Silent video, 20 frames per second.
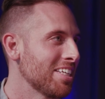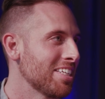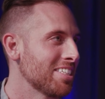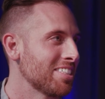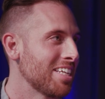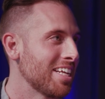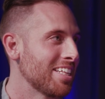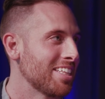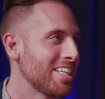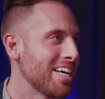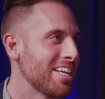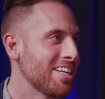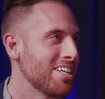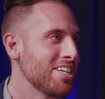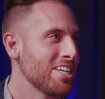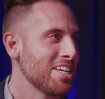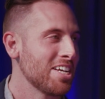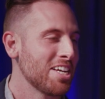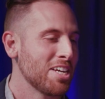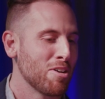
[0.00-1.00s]
They said that
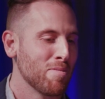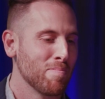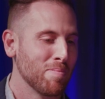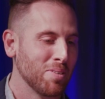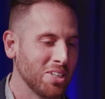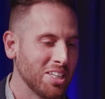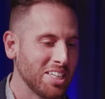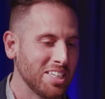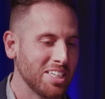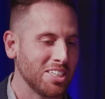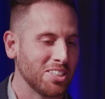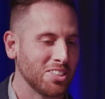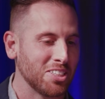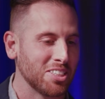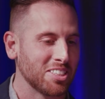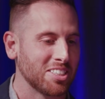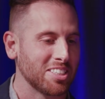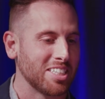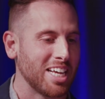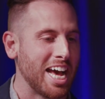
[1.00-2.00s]

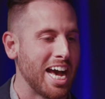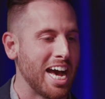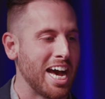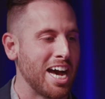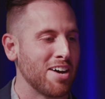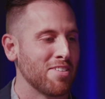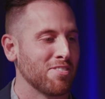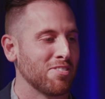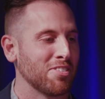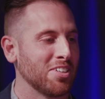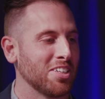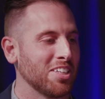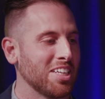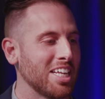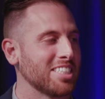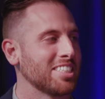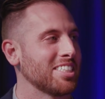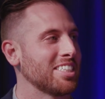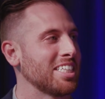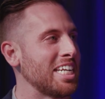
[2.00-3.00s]
millennials have
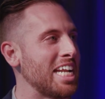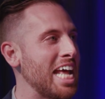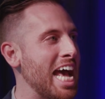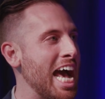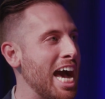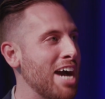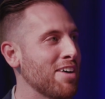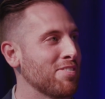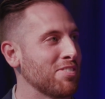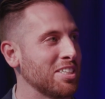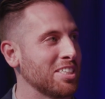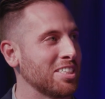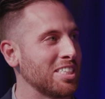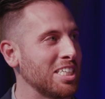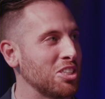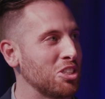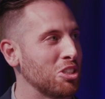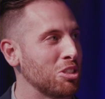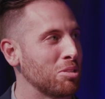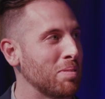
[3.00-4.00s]
less than half the
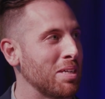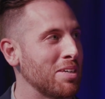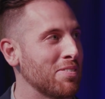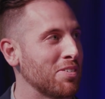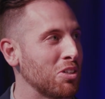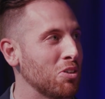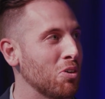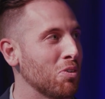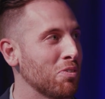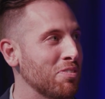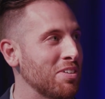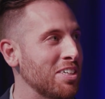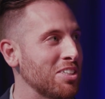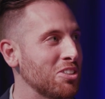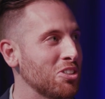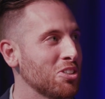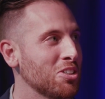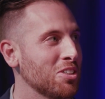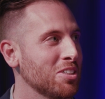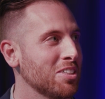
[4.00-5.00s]
attention span of a
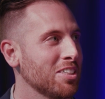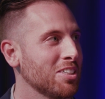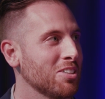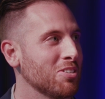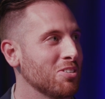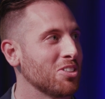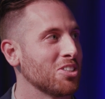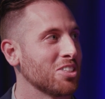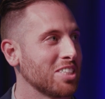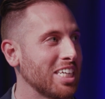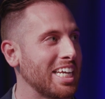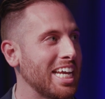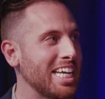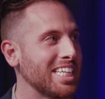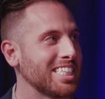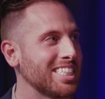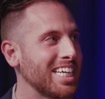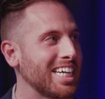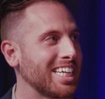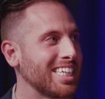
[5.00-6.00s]
goldfish, which is like
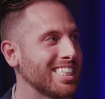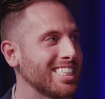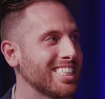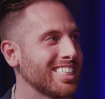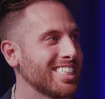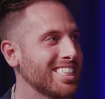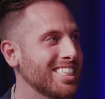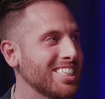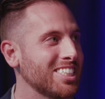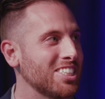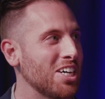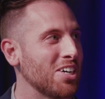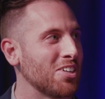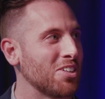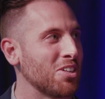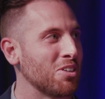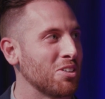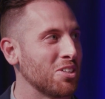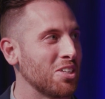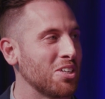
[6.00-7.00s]
8 seconds. Yeah.
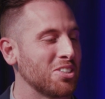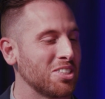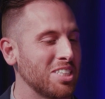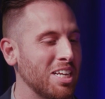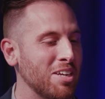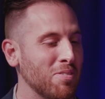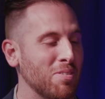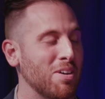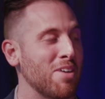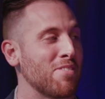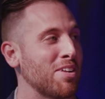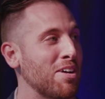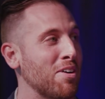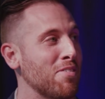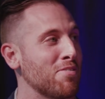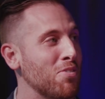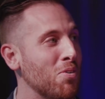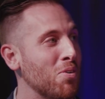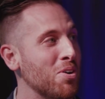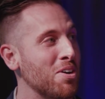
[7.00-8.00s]
So they're saying we have a
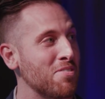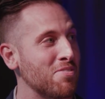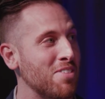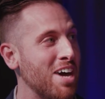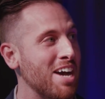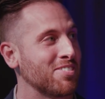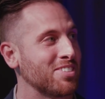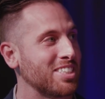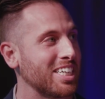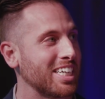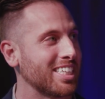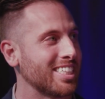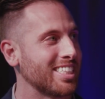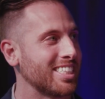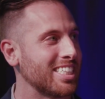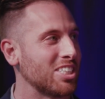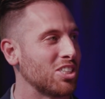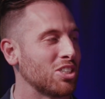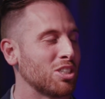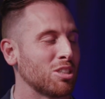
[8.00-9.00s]
4 to 5 second
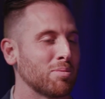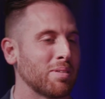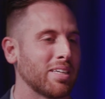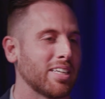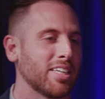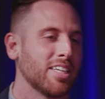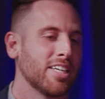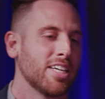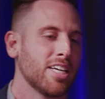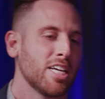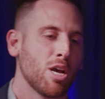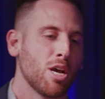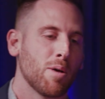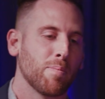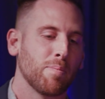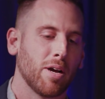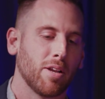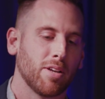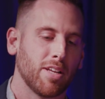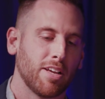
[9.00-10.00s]
attention span.
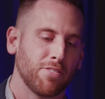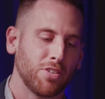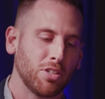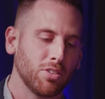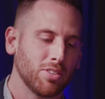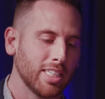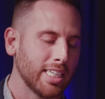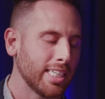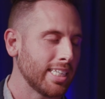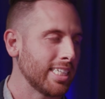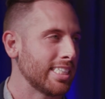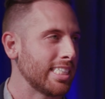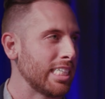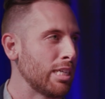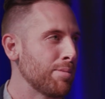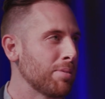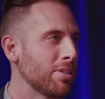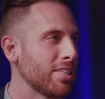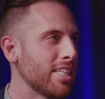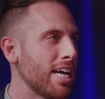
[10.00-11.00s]
But if you dig in
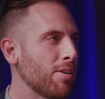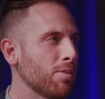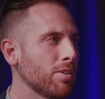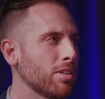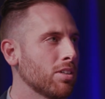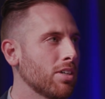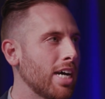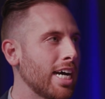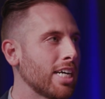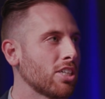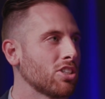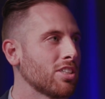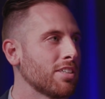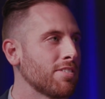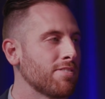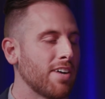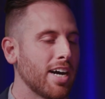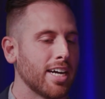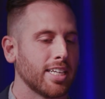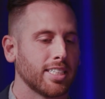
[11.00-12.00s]
deeper to that, what you'll actually
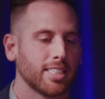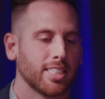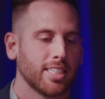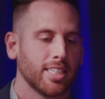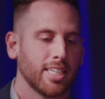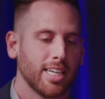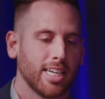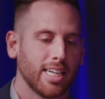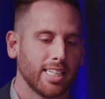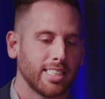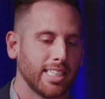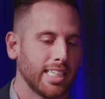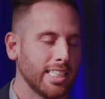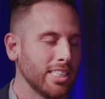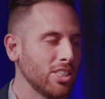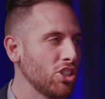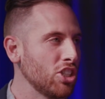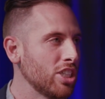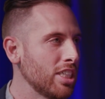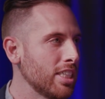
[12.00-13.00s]
find is
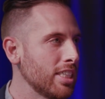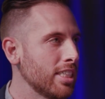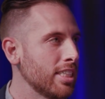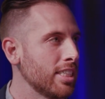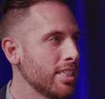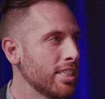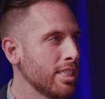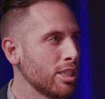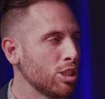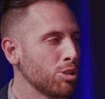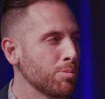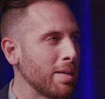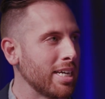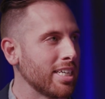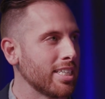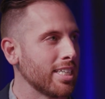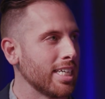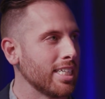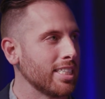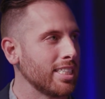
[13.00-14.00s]
attention
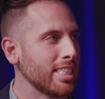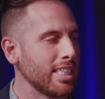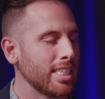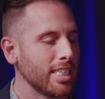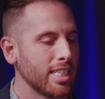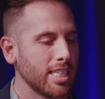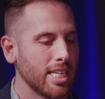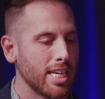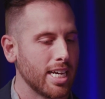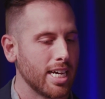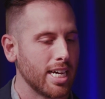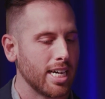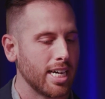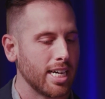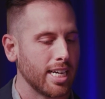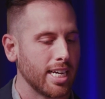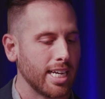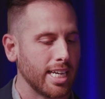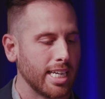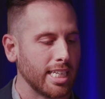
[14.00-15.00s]
span isn't,
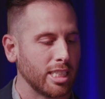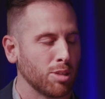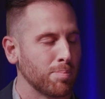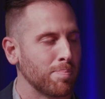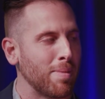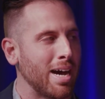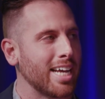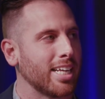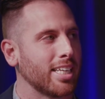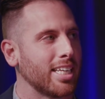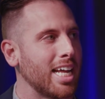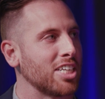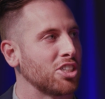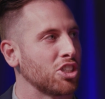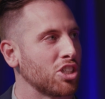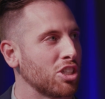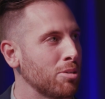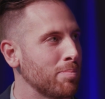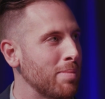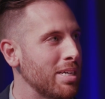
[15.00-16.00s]
it's a
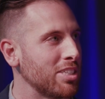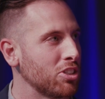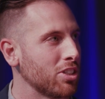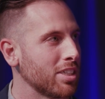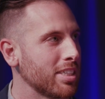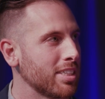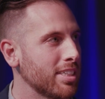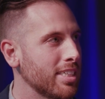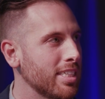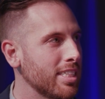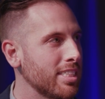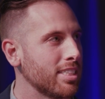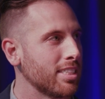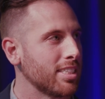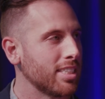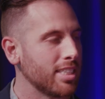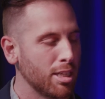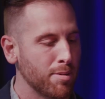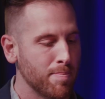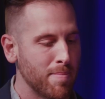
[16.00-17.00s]
biological metric. It's
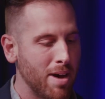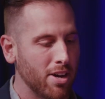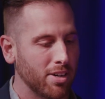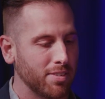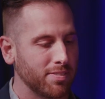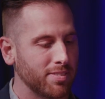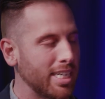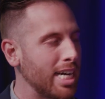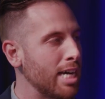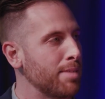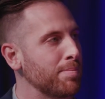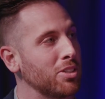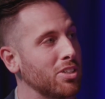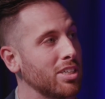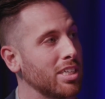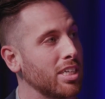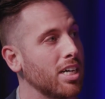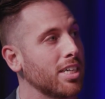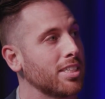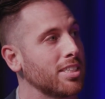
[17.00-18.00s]
the amount of time you
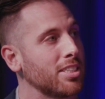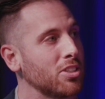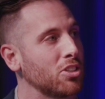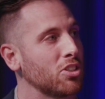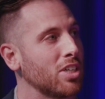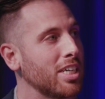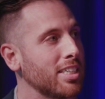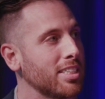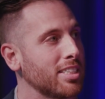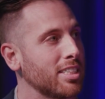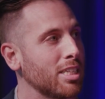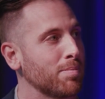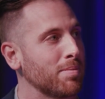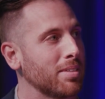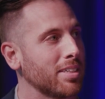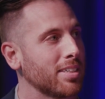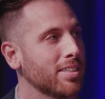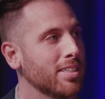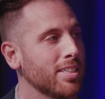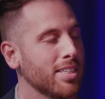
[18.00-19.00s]
can concentrate on
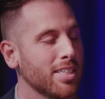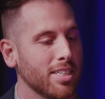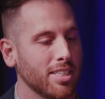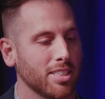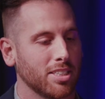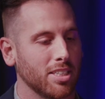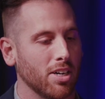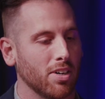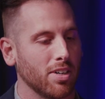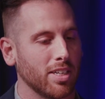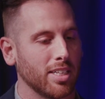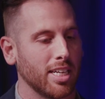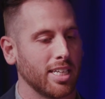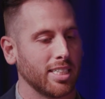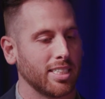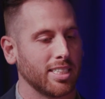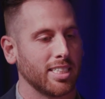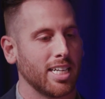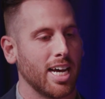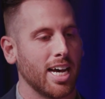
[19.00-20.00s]
something. So
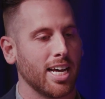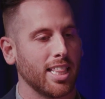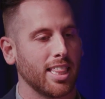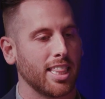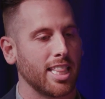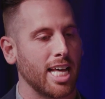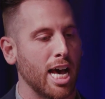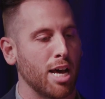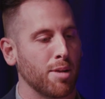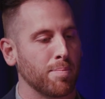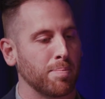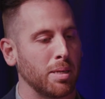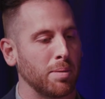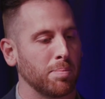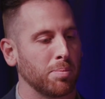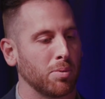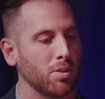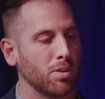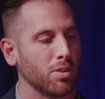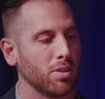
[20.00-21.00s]
it's not that
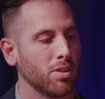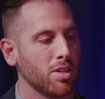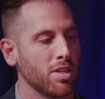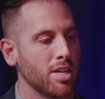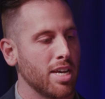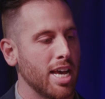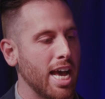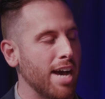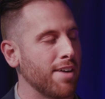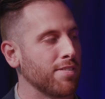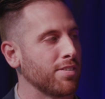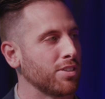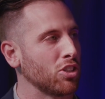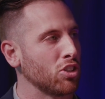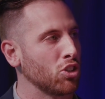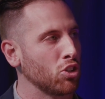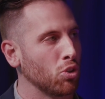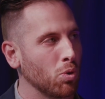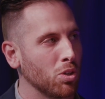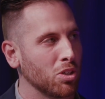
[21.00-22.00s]
people have a
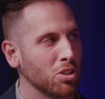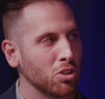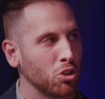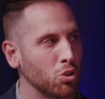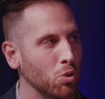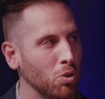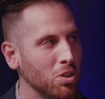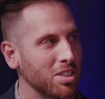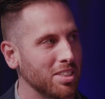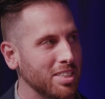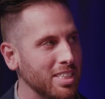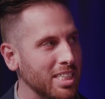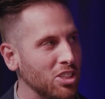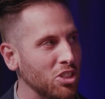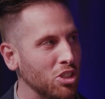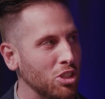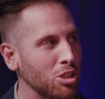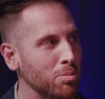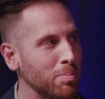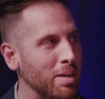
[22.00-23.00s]
shorter and shorter
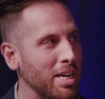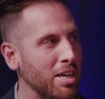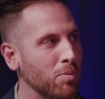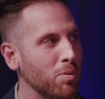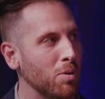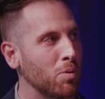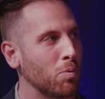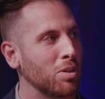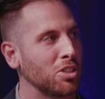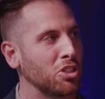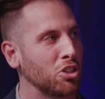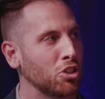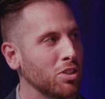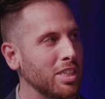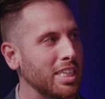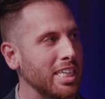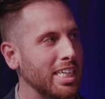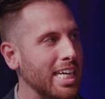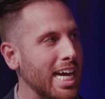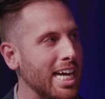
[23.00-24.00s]
attention span. What's
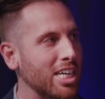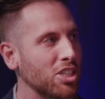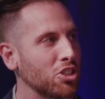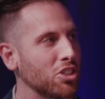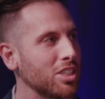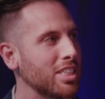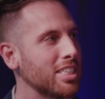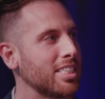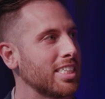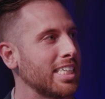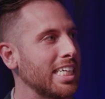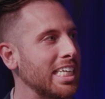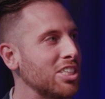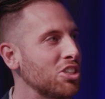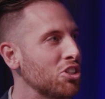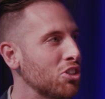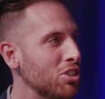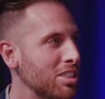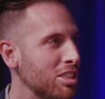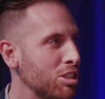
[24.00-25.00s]
shrinking actually is the
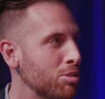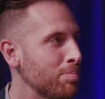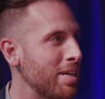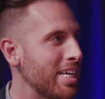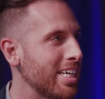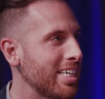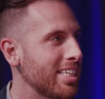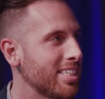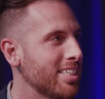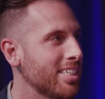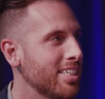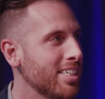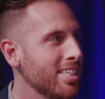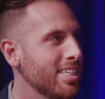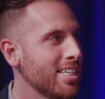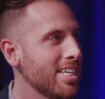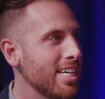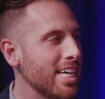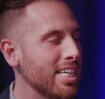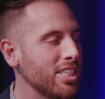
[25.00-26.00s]
interest span.
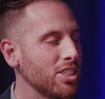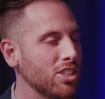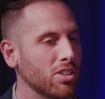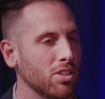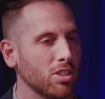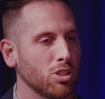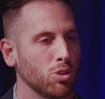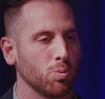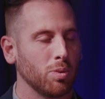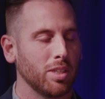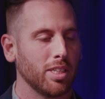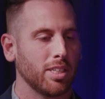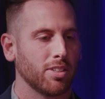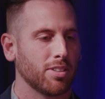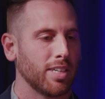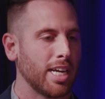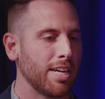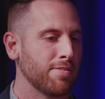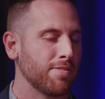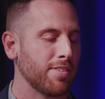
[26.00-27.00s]
And so as we
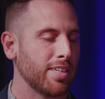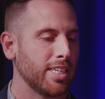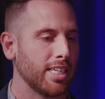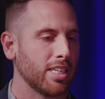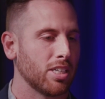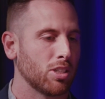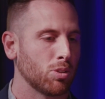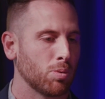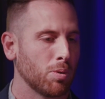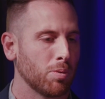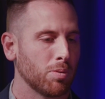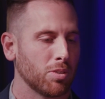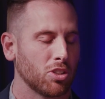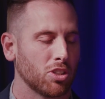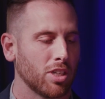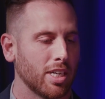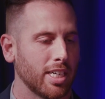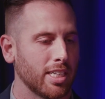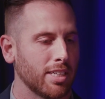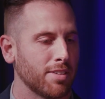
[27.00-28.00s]
create videos, what we're
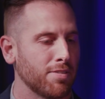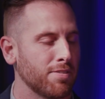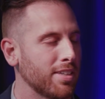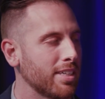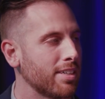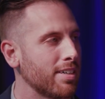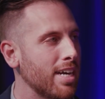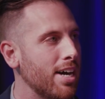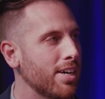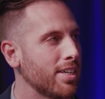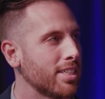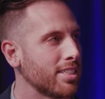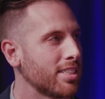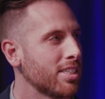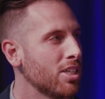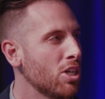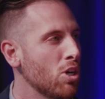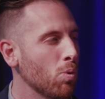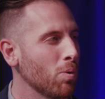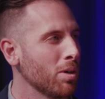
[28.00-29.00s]
trying to figure out is,
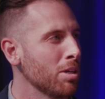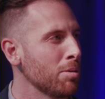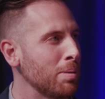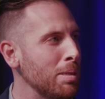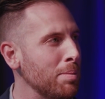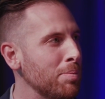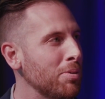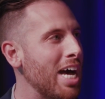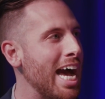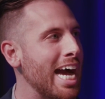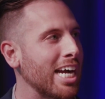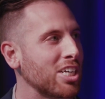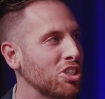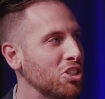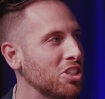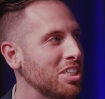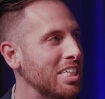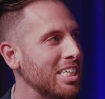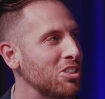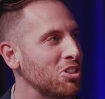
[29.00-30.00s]
what are people
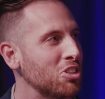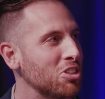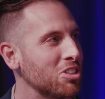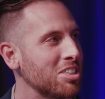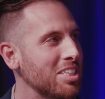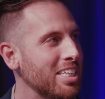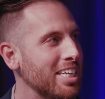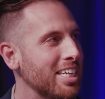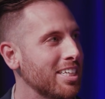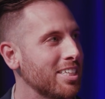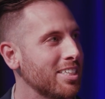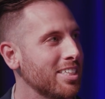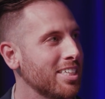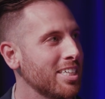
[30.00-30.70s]
actually interested in?